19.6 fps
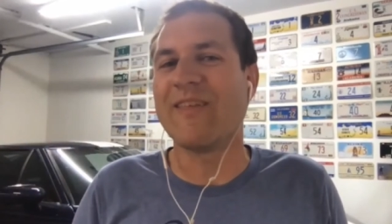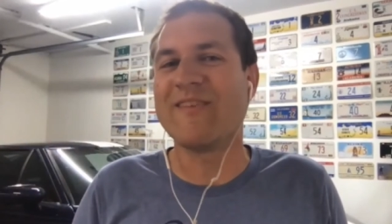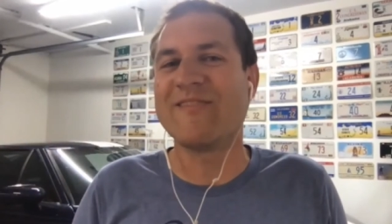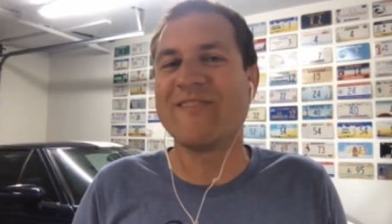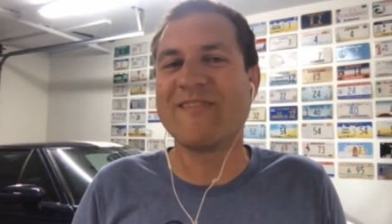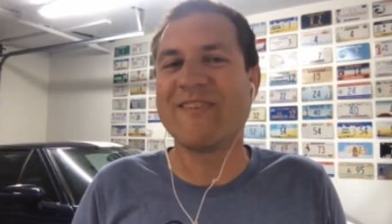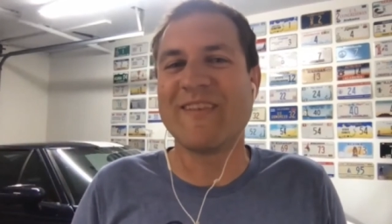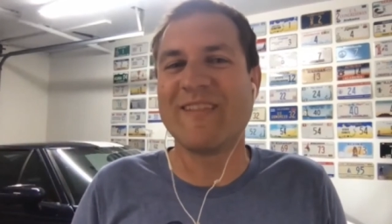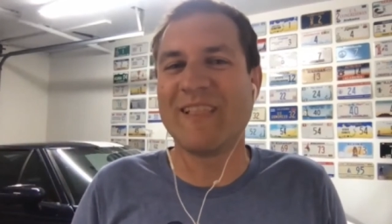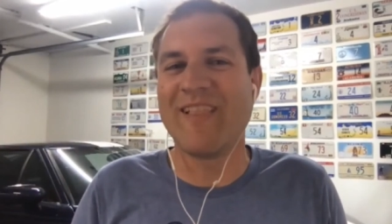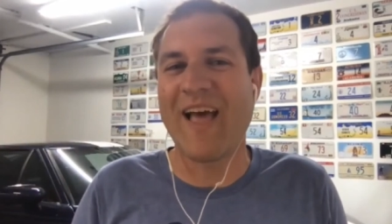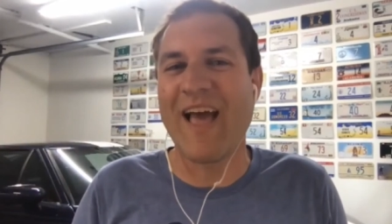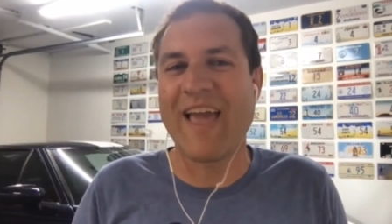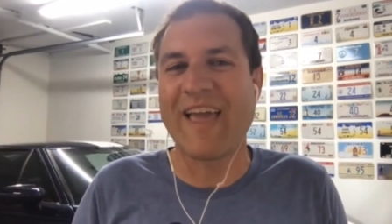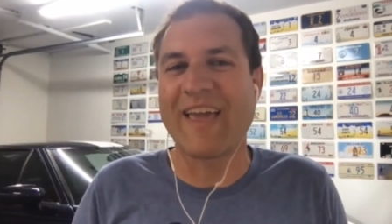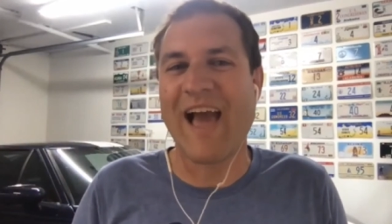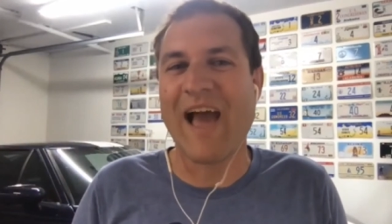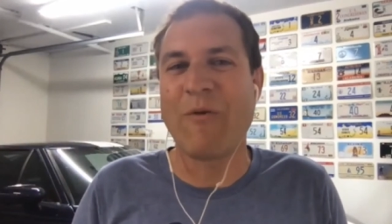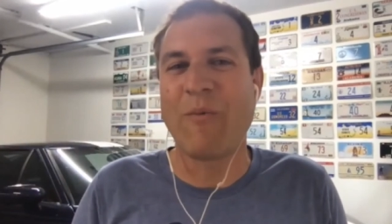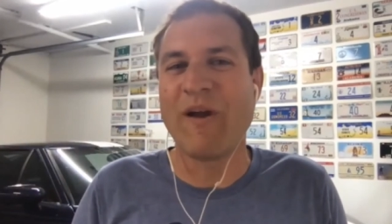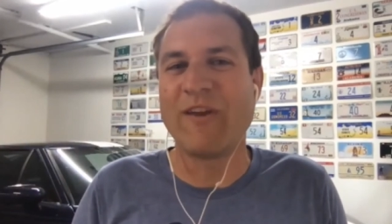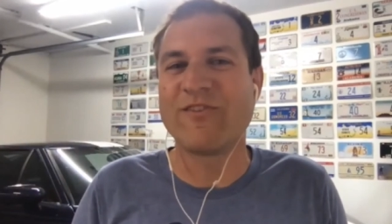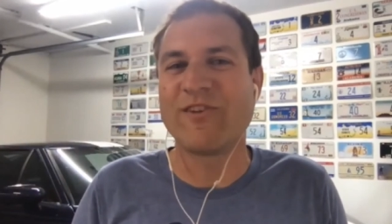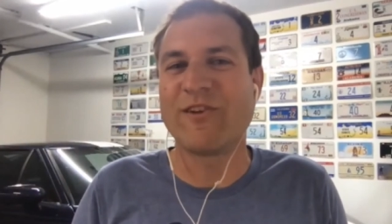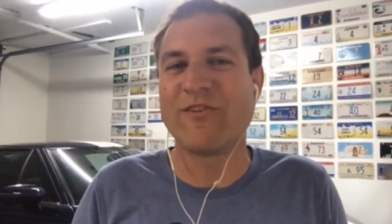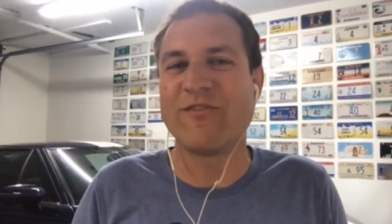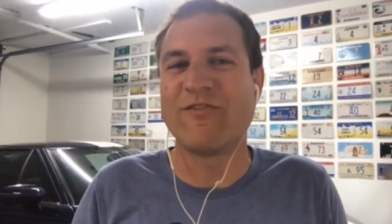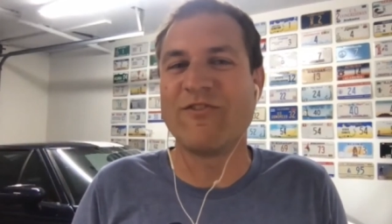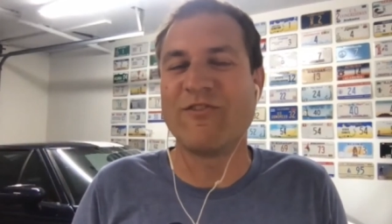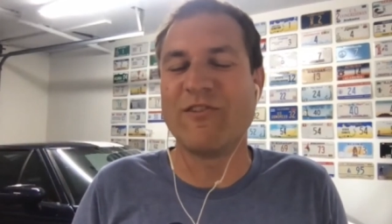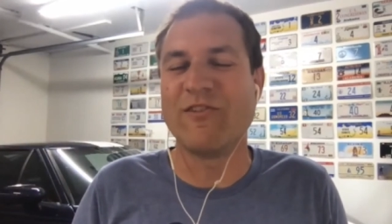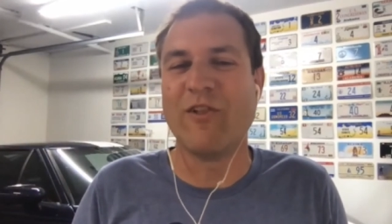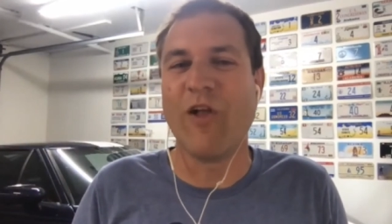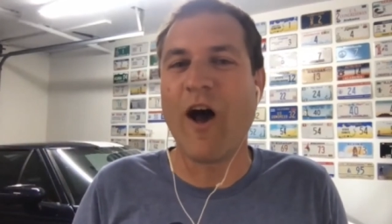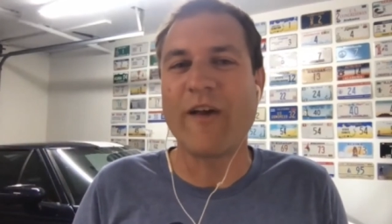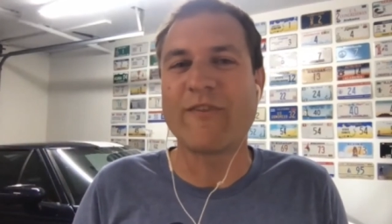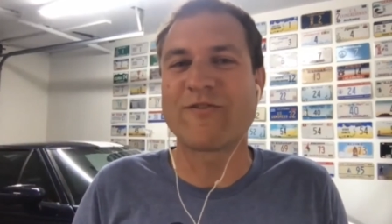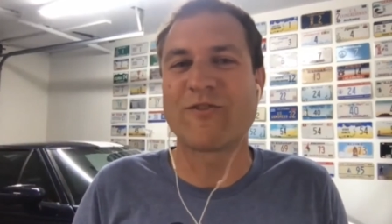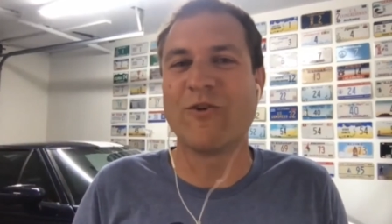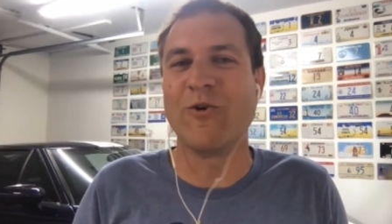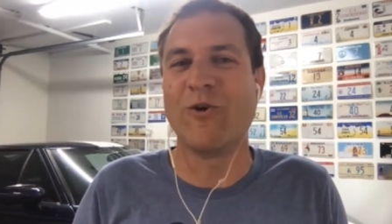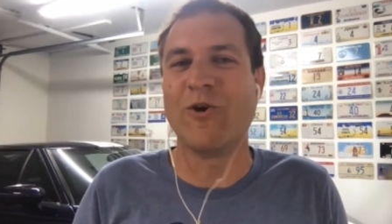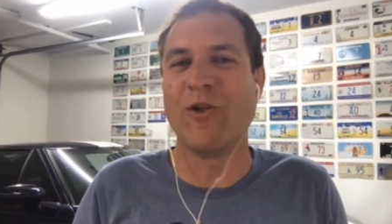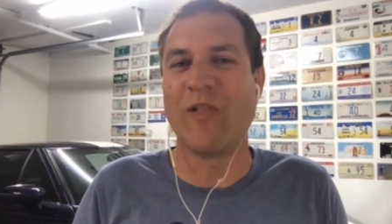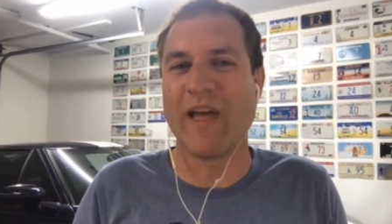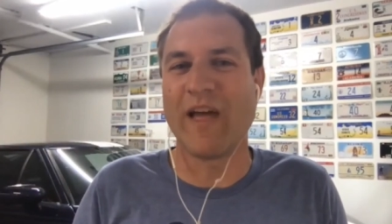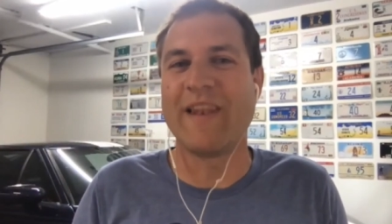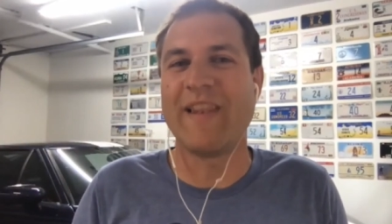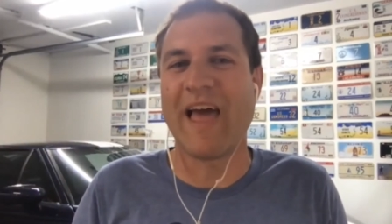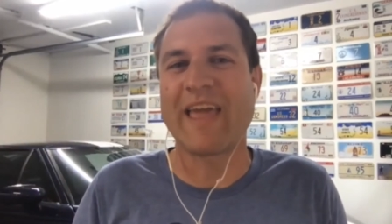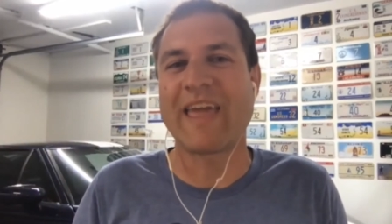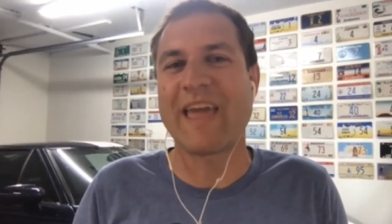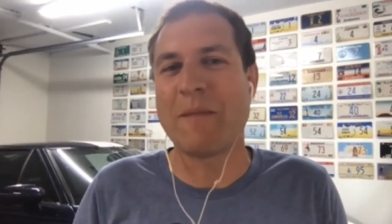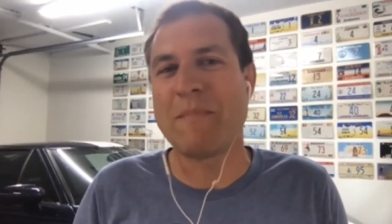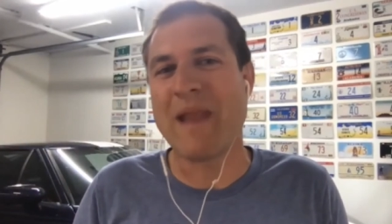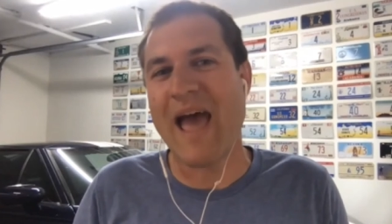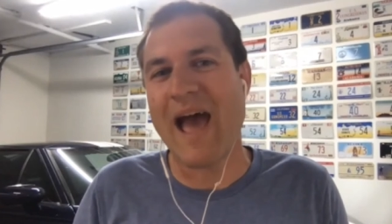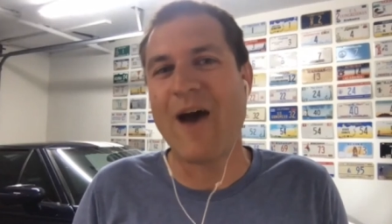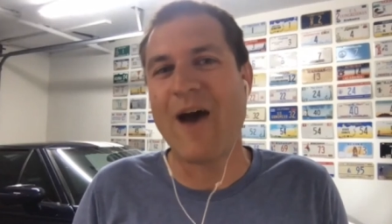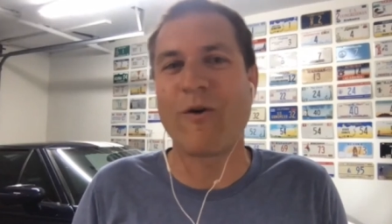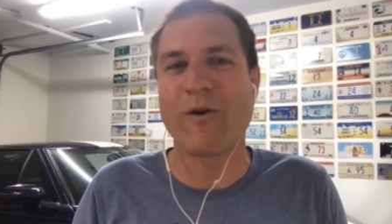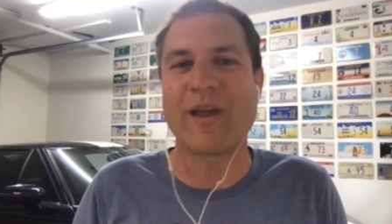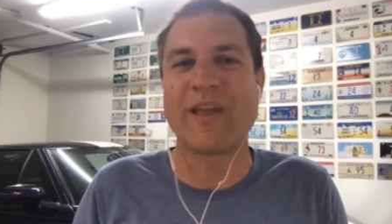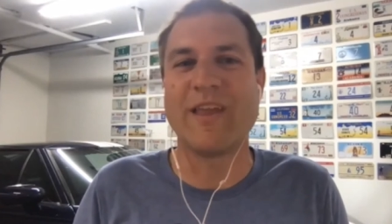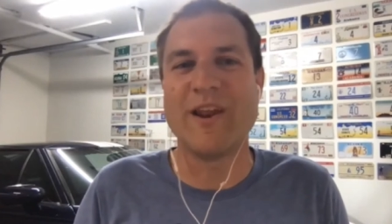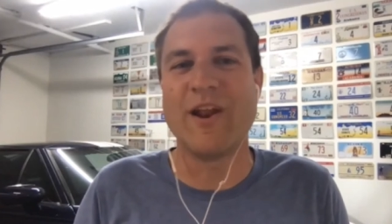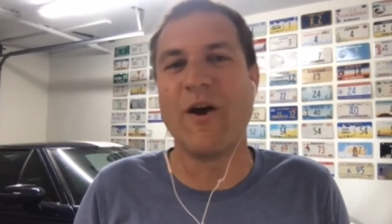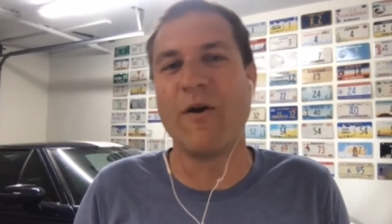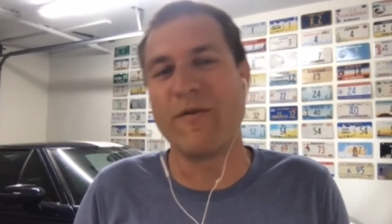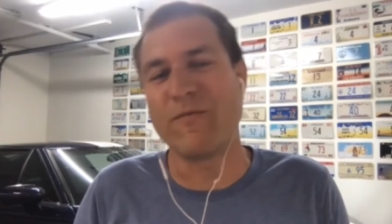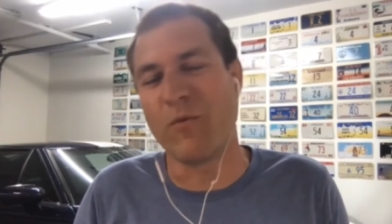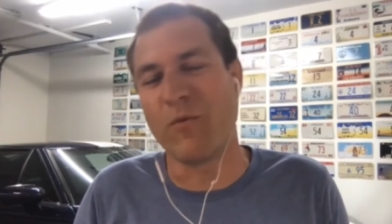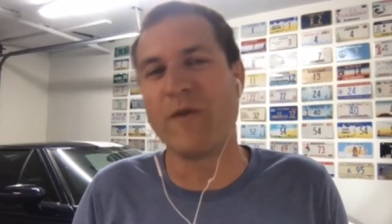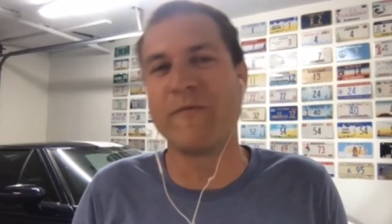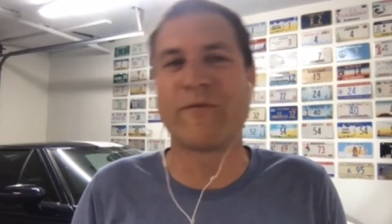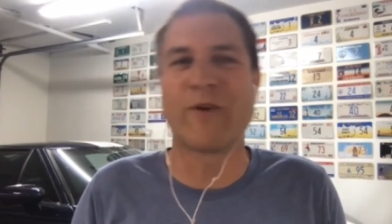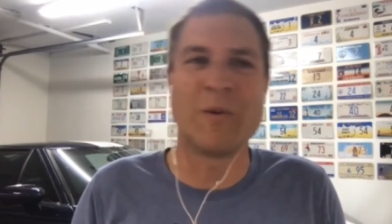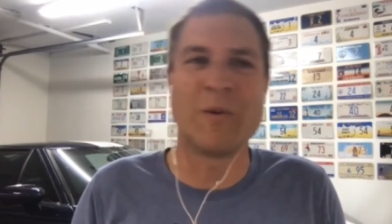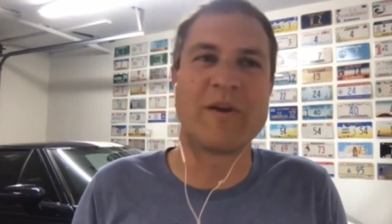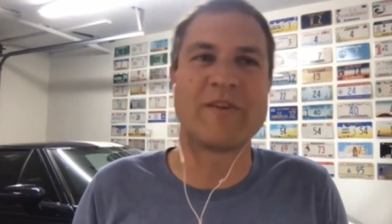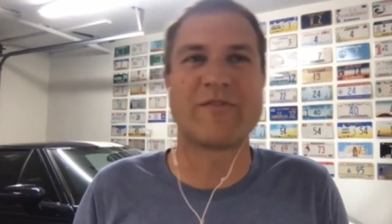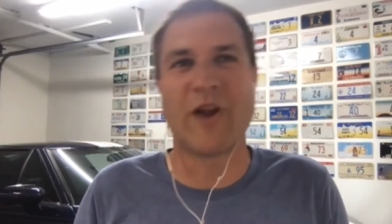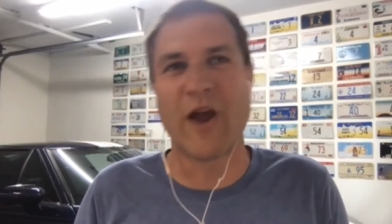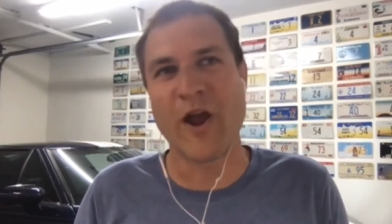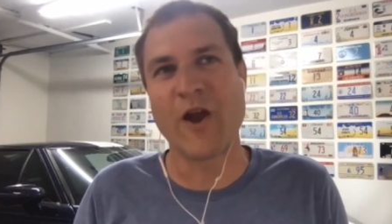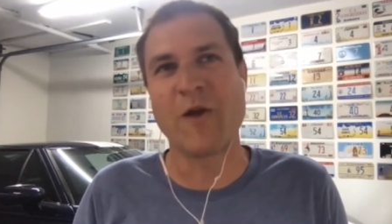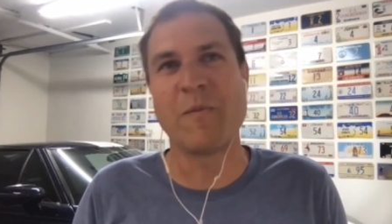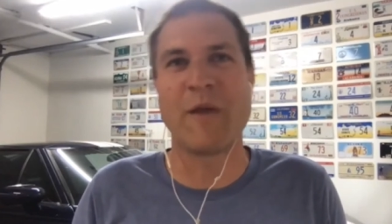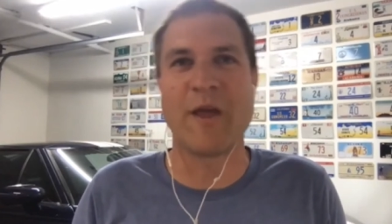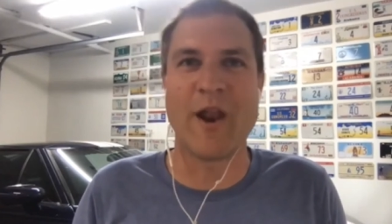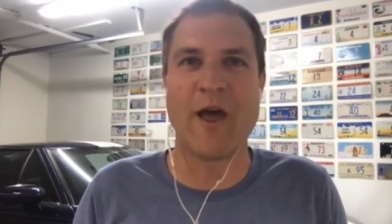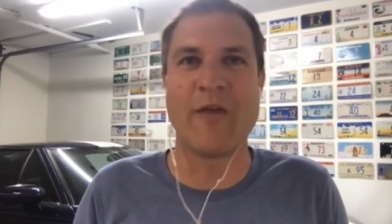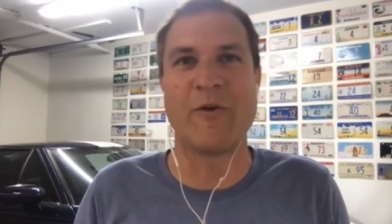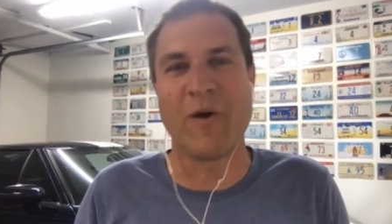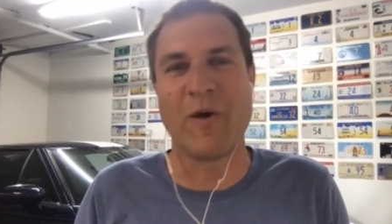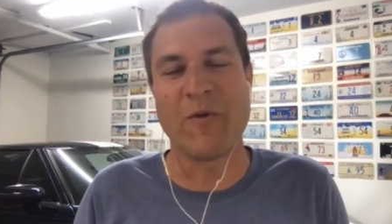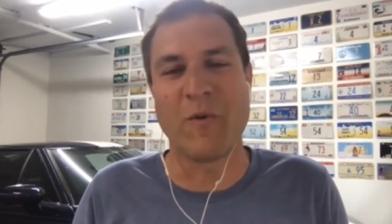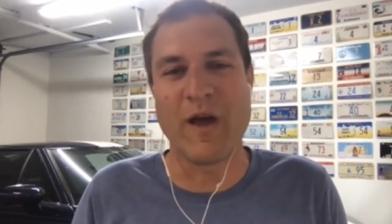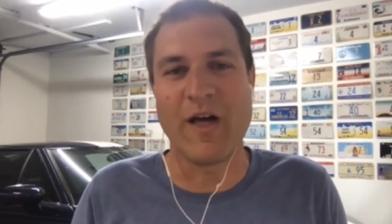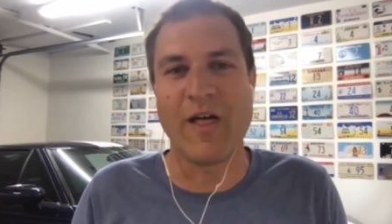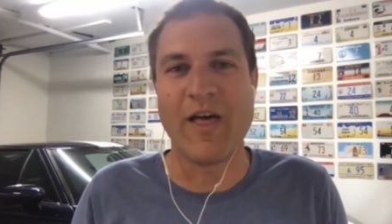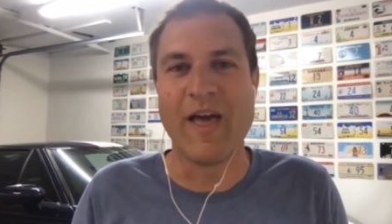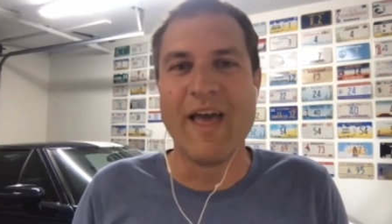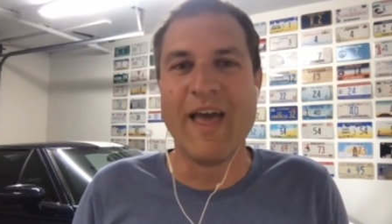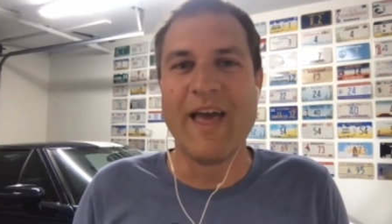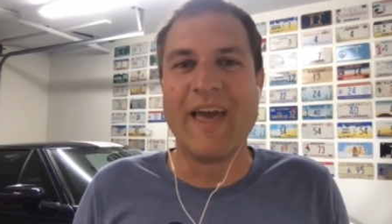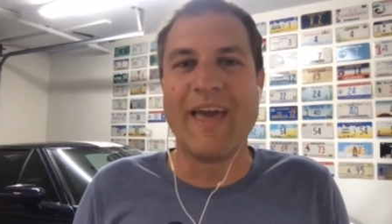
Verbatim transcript: This isn't like I went to law school and like am now, you know, if one firm doesn't hire me, another one will